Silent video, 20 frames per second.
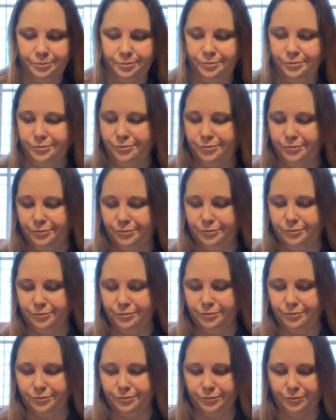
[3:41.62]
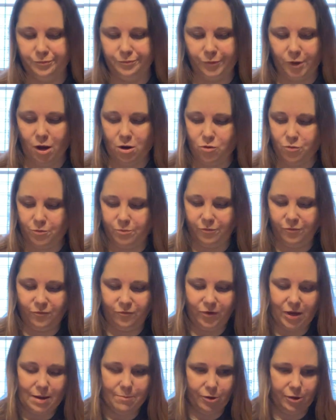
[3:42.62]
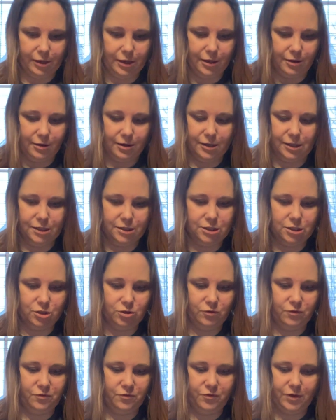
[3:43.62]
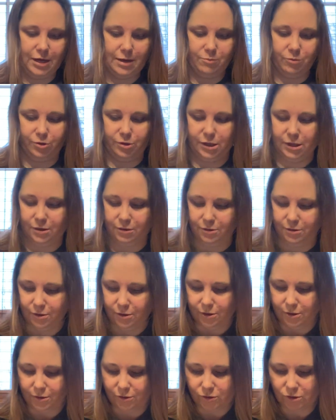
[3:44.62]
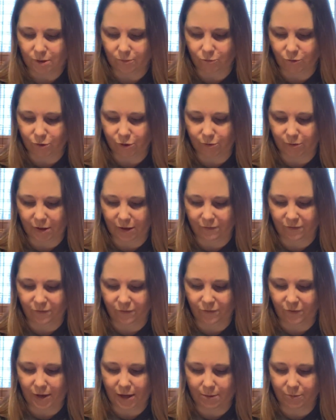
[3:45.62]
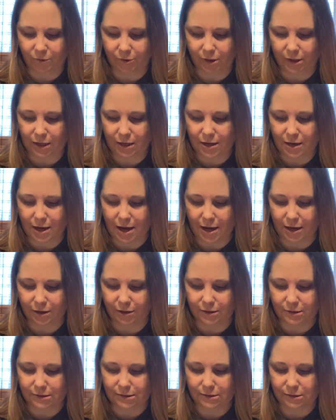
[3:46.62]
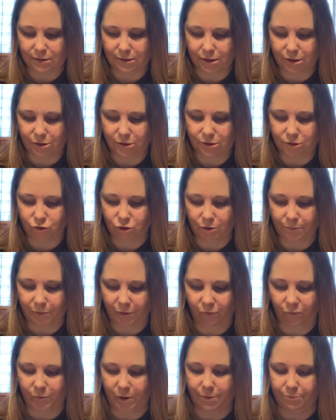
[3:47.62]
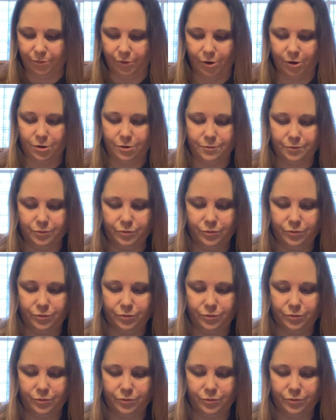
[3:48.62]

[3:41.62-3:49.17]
Oh, family. I need to do family. I'm going to write family on this little strip of paper